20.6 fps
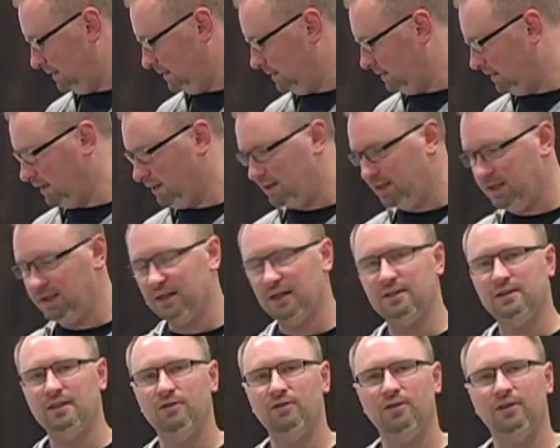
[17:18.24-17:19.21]
I think
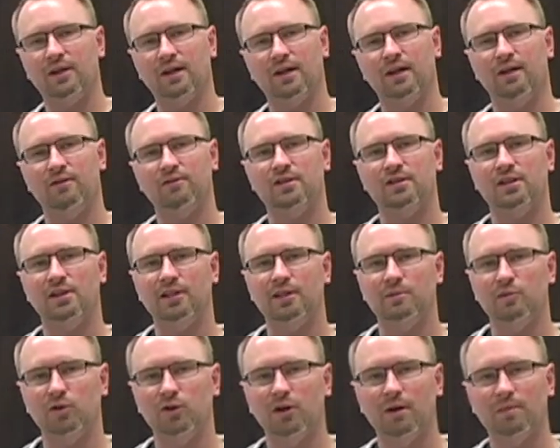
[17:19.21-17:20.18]
that's everything I have to tell you
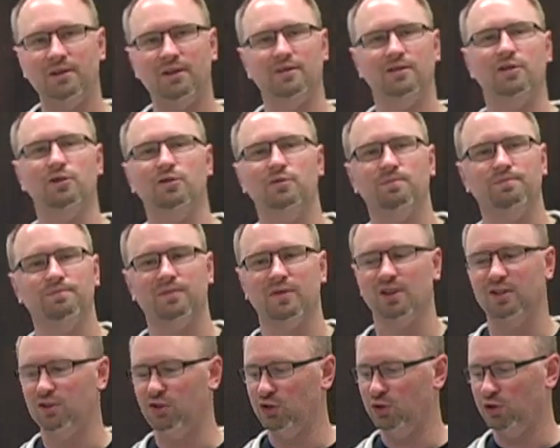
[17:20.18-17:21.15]
about Optiflow.
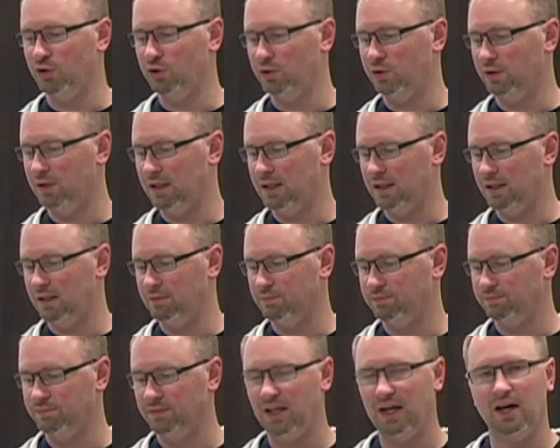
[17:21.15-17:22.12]
So
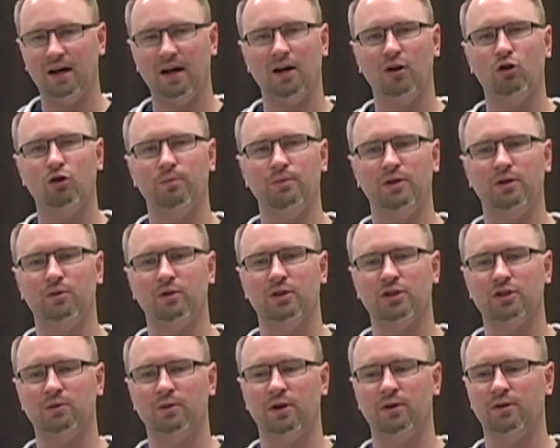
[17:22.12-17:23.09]
yeah, I hope it
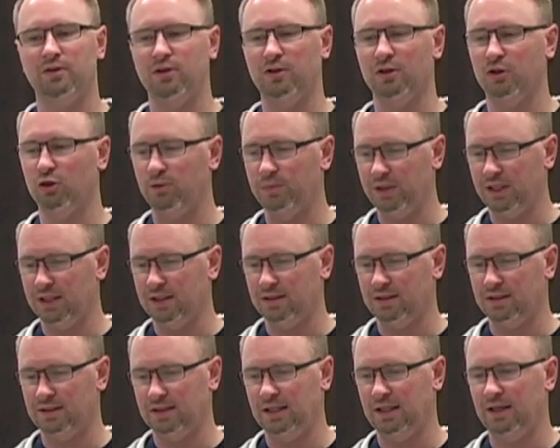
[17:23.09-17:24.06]
works well with you. I hope you get to
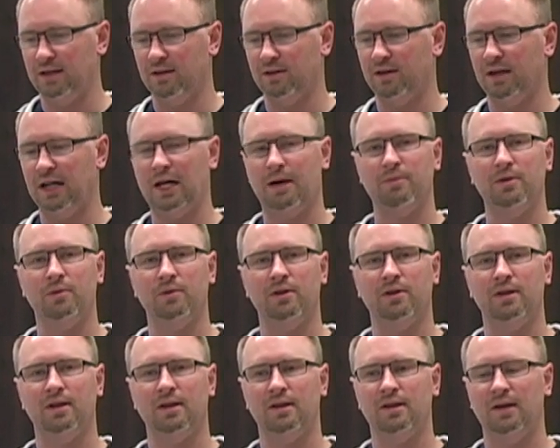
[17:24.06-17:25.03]
see it and are happy
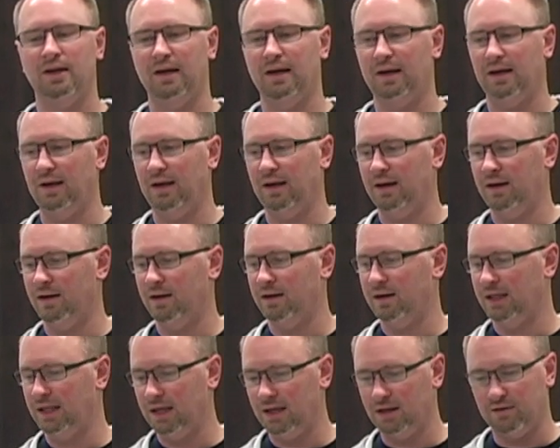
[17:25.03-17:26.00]
with it. And
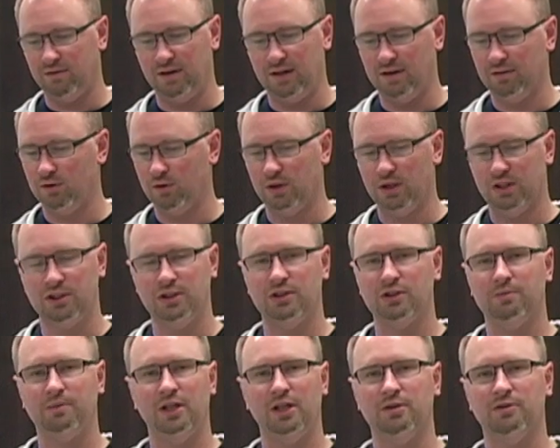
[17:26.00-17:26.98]
again, if you have
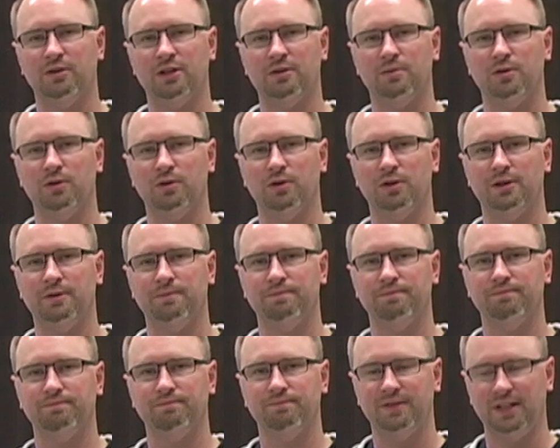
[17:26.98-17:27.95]
questions, page respiratory.
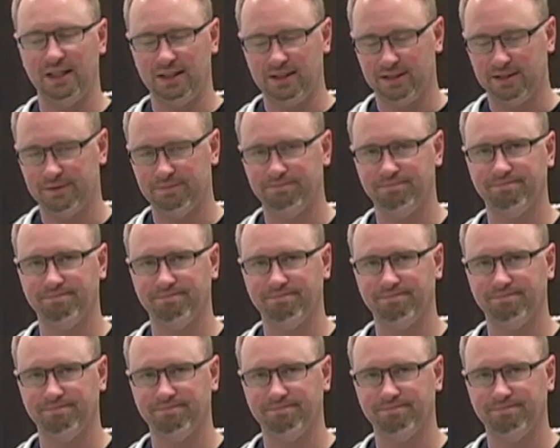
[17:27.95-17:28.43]
Thanks.